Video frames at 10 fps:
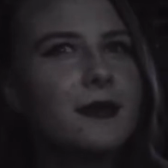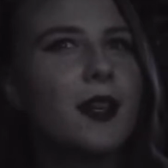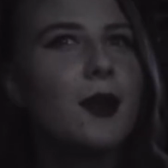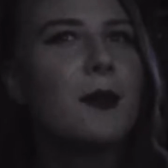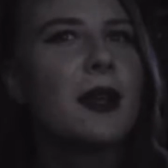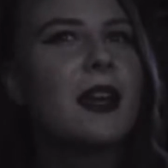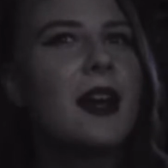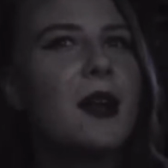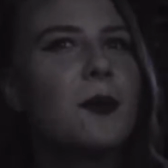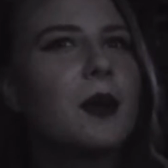oh my
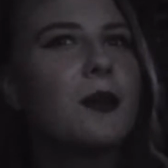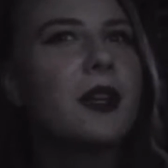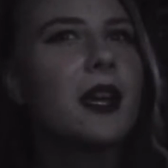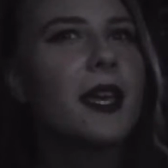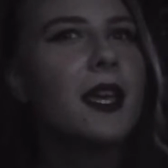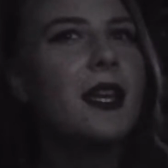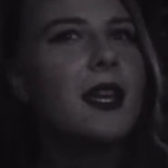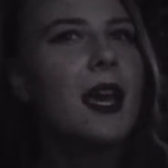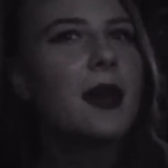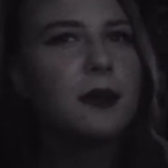god, what if we got
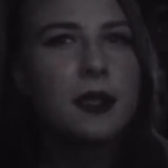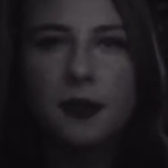kidnapped?